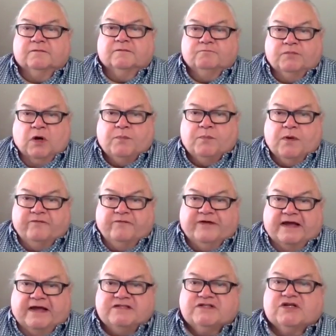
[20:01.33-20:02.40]
Popo
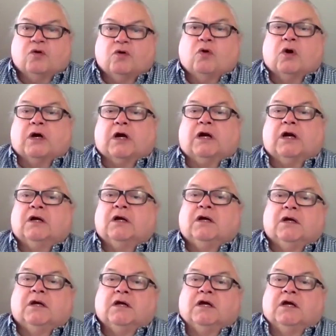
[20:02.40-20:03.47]
Fest or
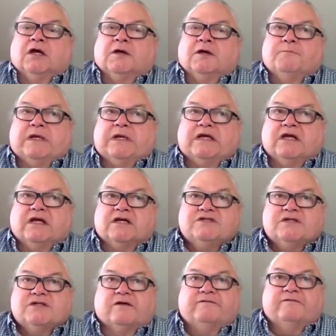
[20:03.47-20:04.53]

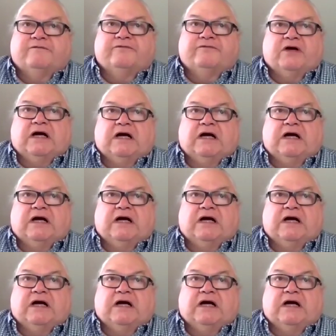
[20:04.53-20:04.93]
because of